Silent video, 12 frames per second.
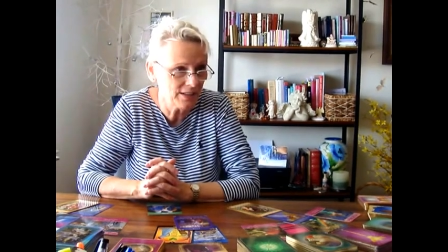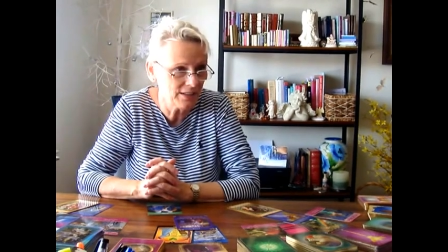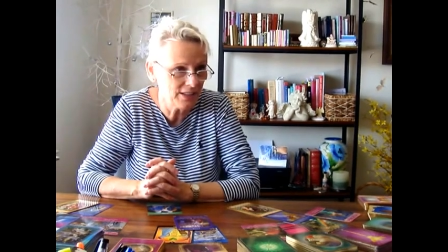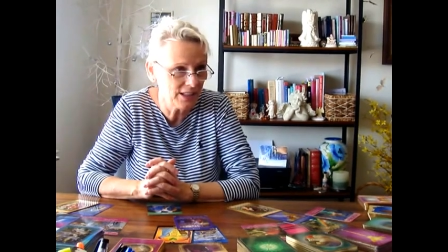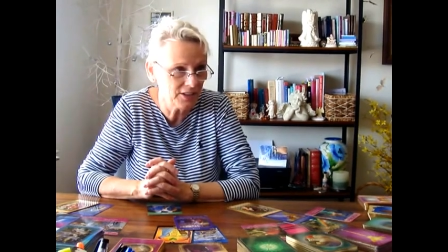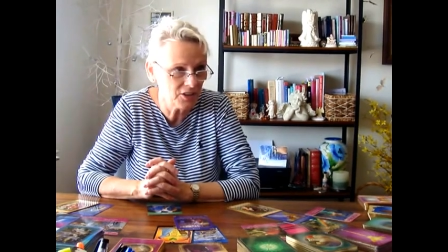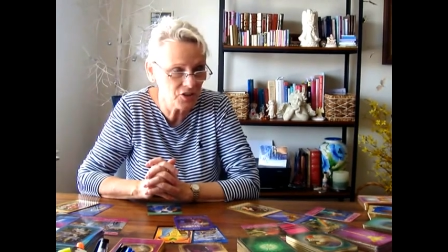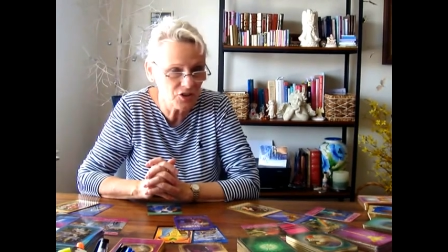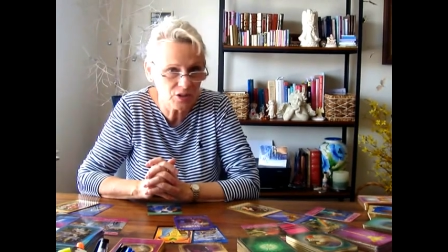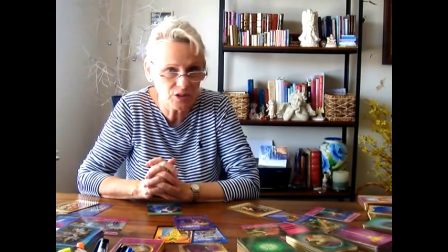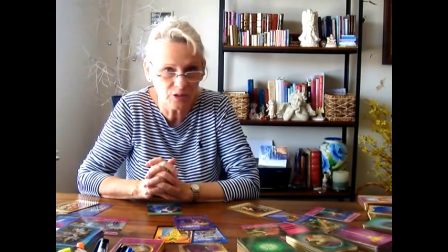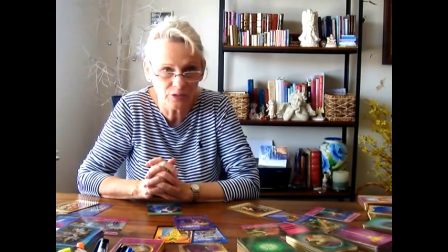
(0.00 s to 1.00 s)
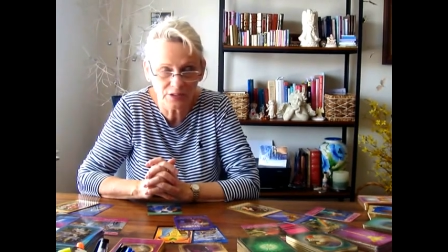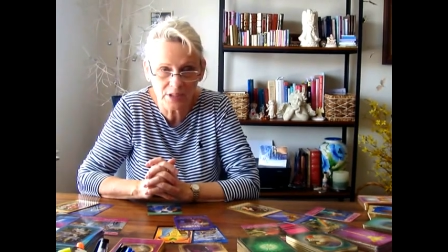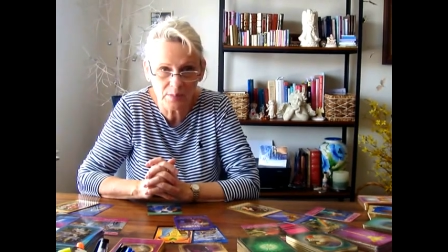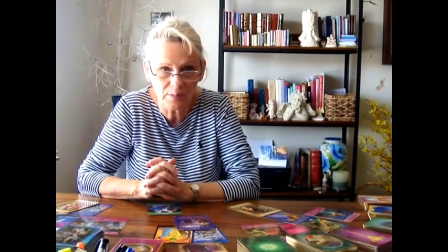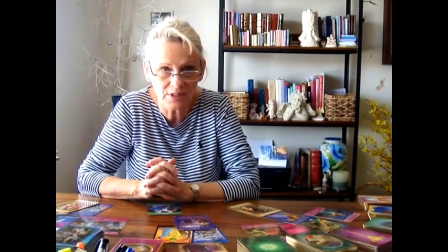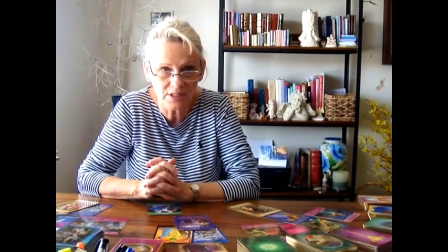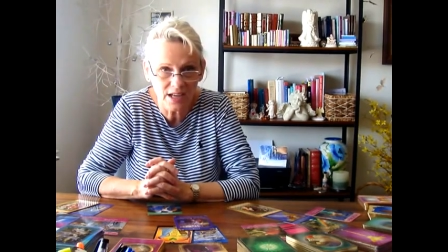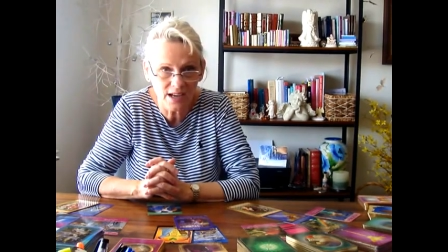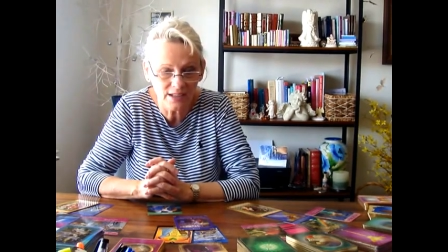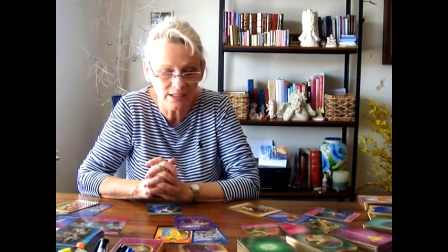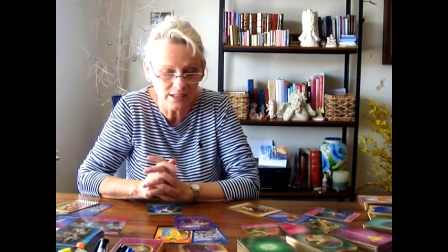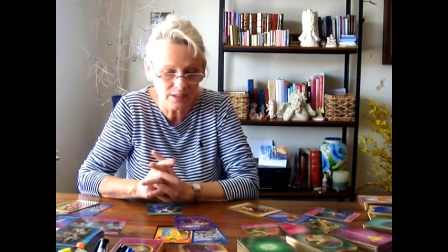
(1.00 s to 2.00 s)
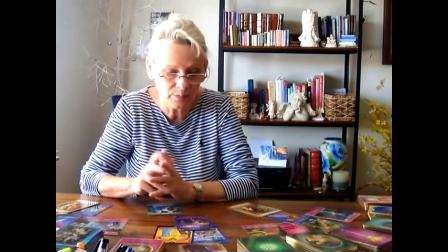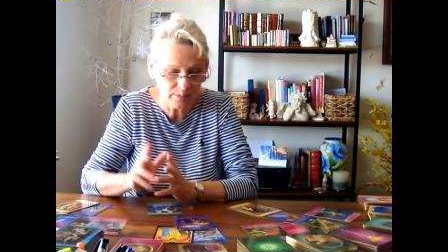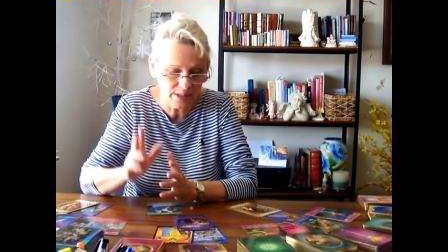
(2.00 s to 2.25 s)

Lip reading: the energy of number nine, it